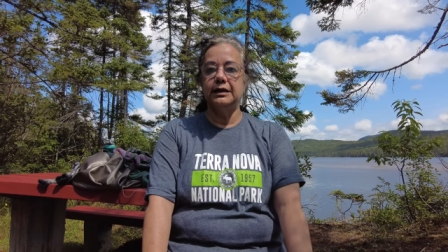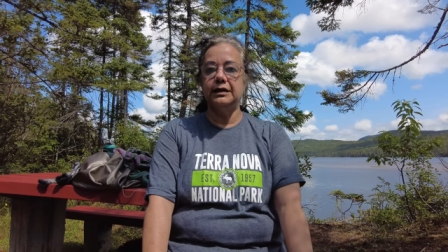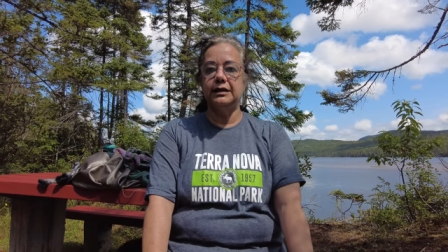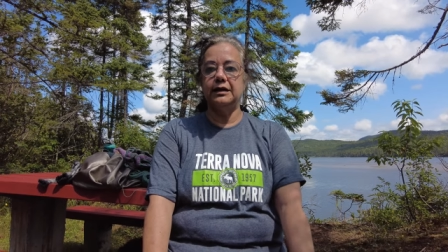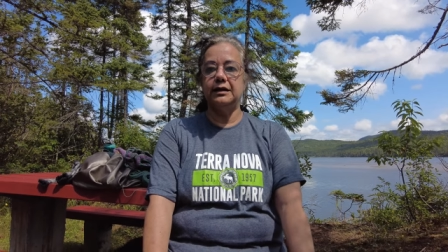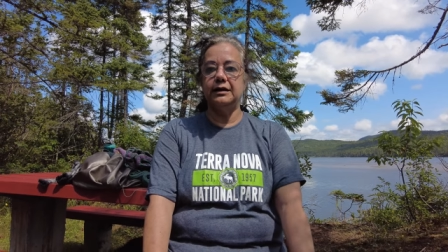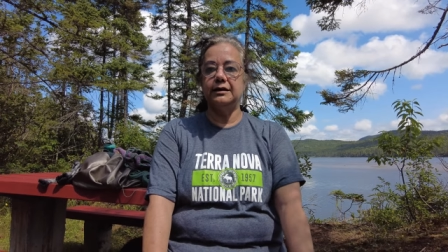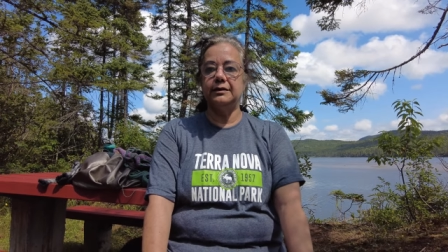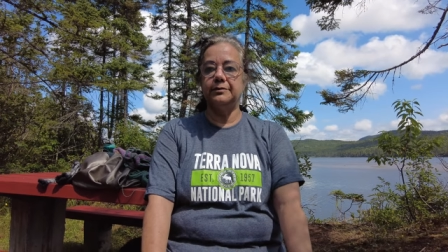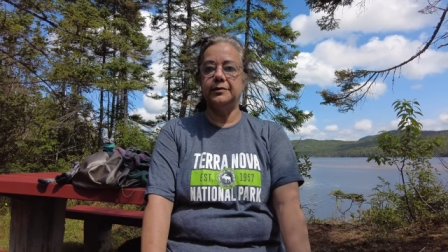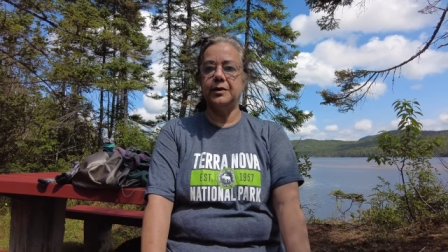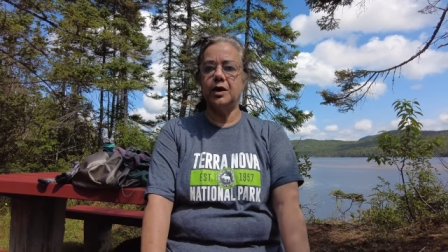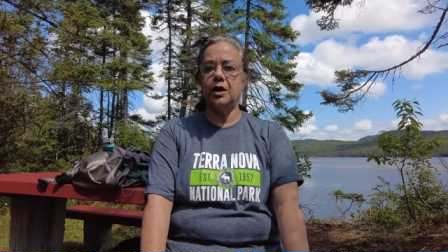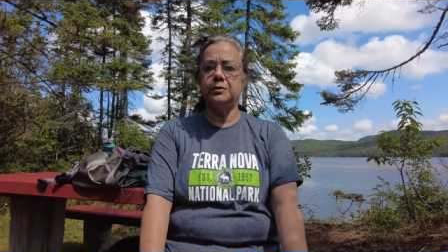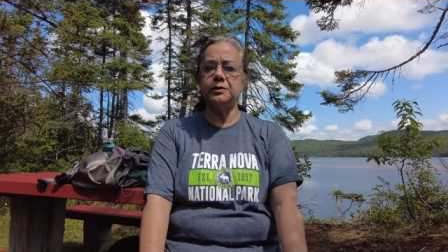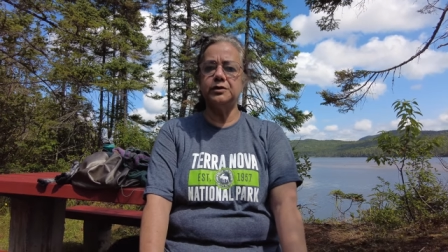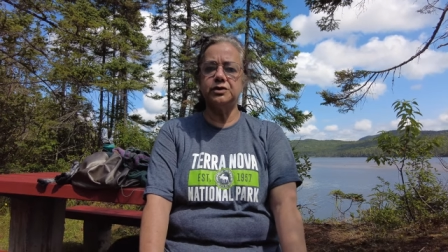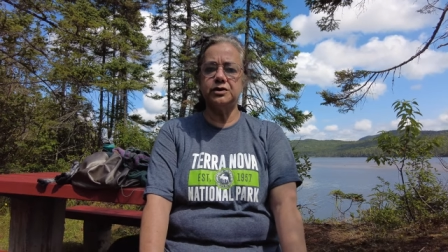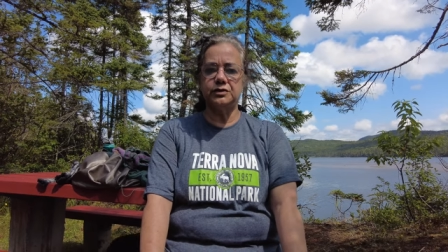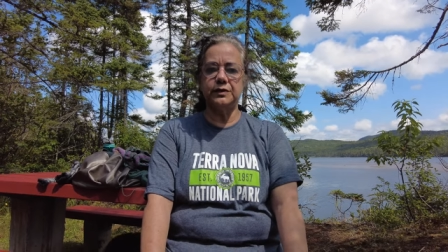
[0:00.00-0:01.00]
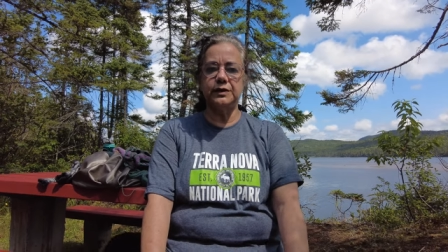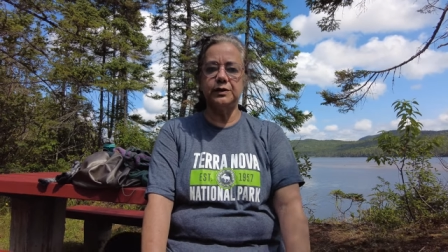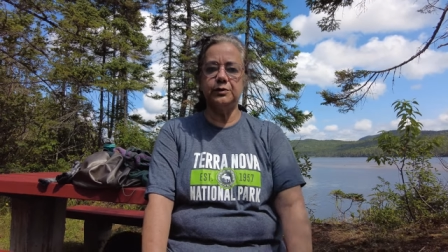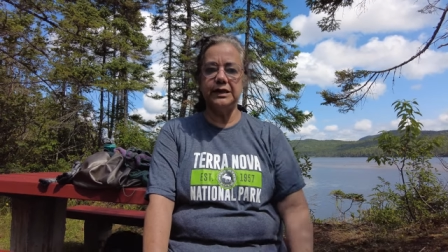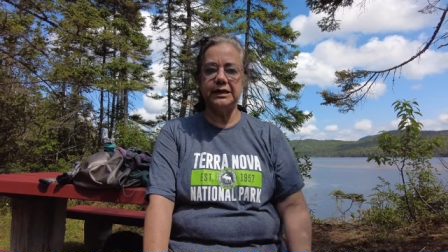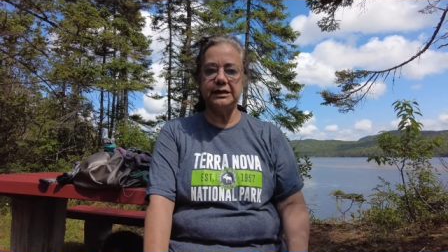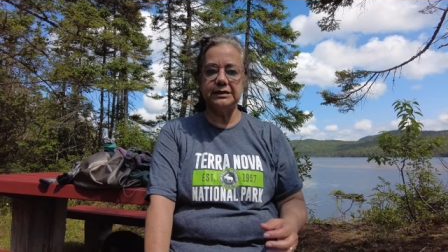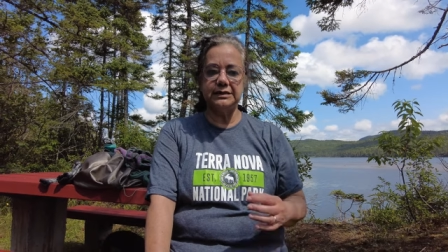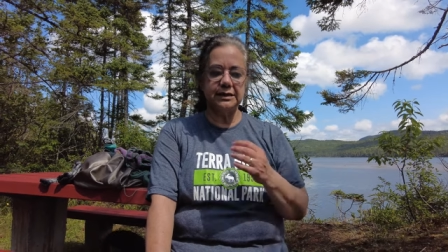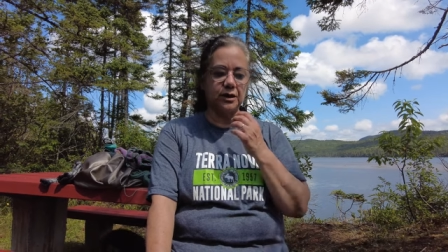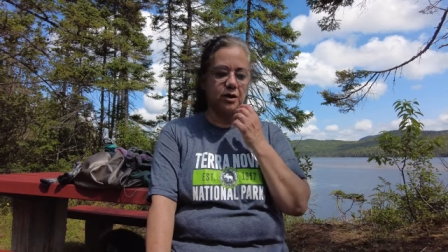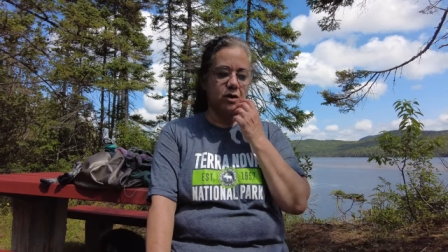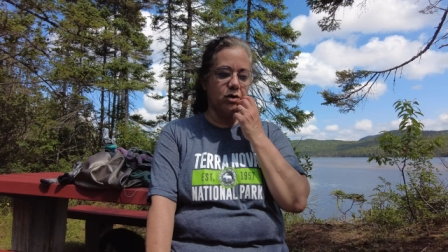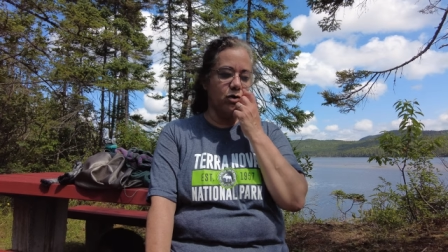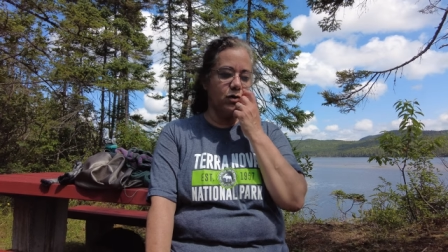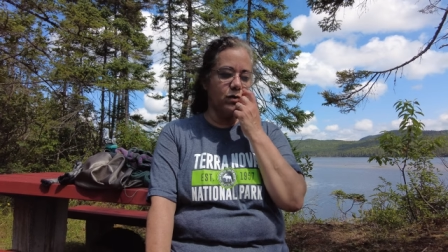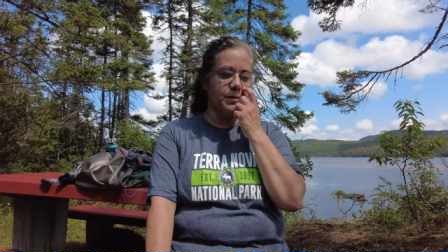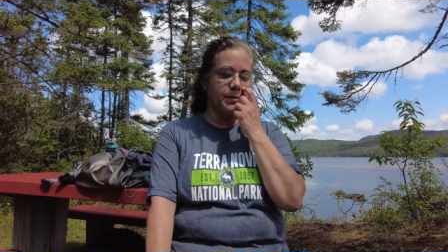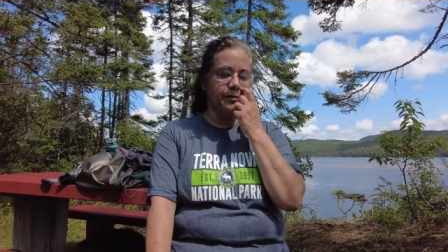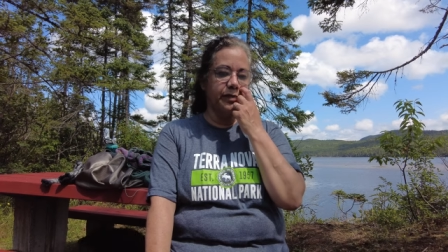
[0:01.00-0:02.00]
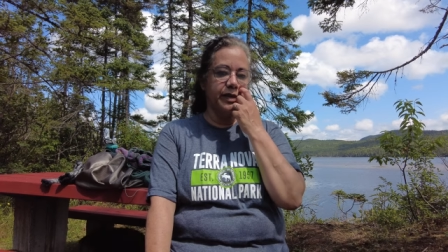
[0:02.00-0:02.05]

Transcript: um, almost three weeks ago